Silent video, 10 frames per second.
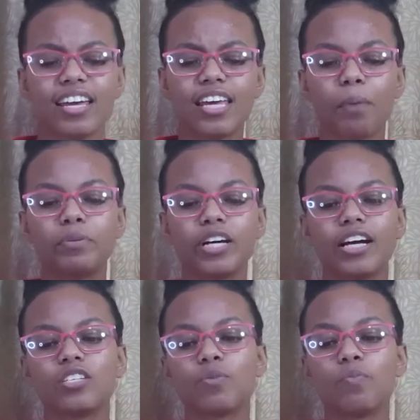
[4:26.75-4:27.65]

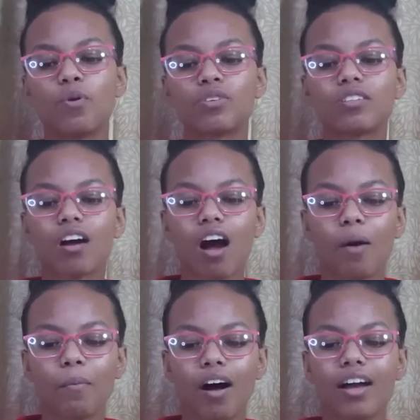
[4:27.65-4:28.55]
captures the most
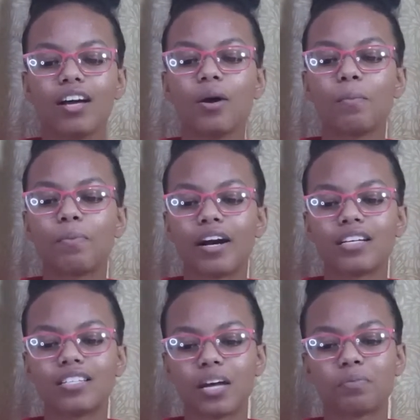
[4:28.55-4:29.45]
common
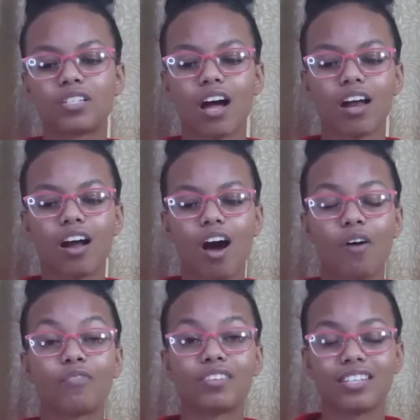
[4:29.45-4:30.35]
perception of
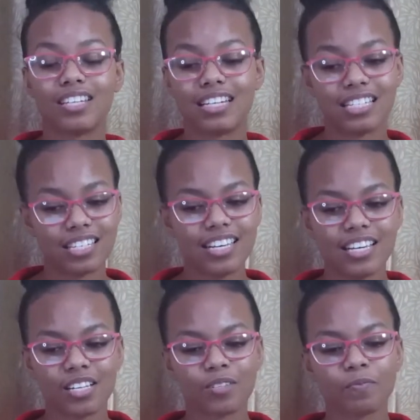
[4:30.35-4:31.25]
the
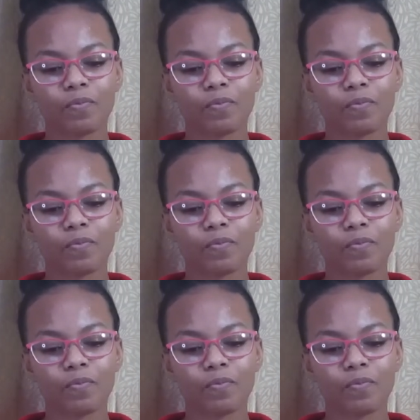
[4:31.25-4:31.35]
disease.